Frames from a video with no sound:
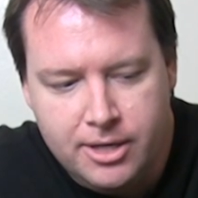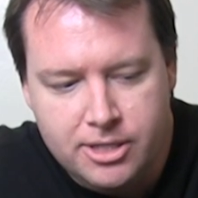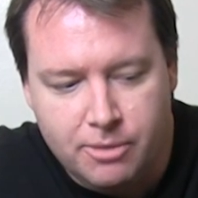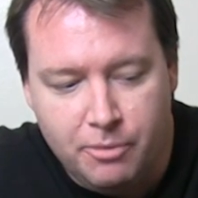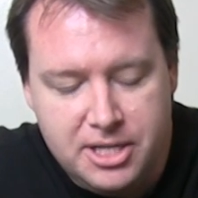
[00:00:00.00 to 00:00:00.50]

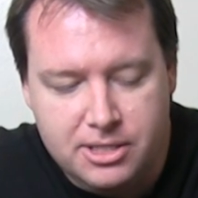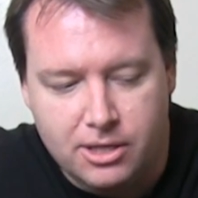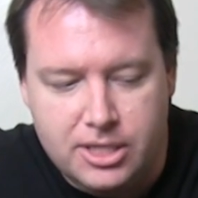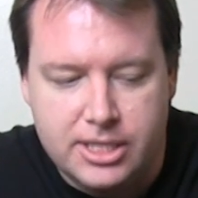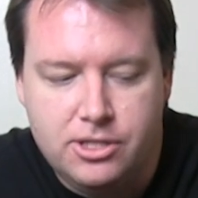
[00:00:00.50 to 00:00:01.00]
some
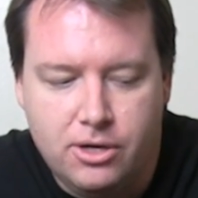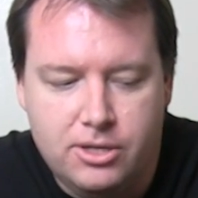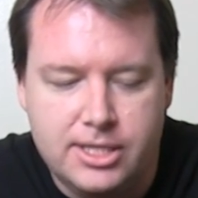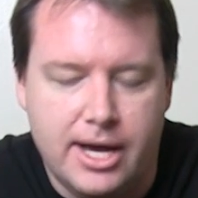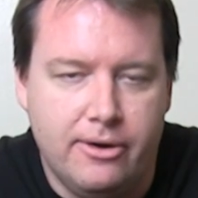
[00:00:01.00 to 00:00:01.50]
research, it
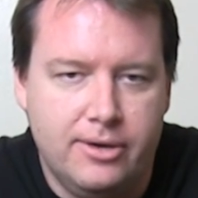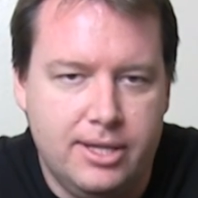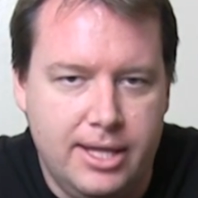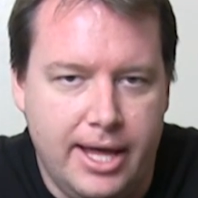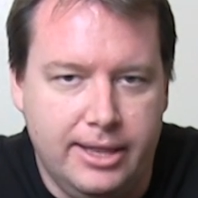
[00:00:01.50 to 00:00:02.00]
turns out
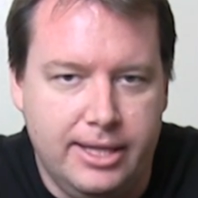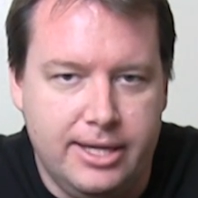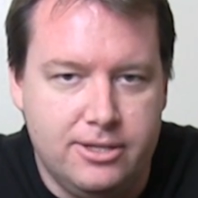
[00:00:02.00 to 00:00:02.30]
that the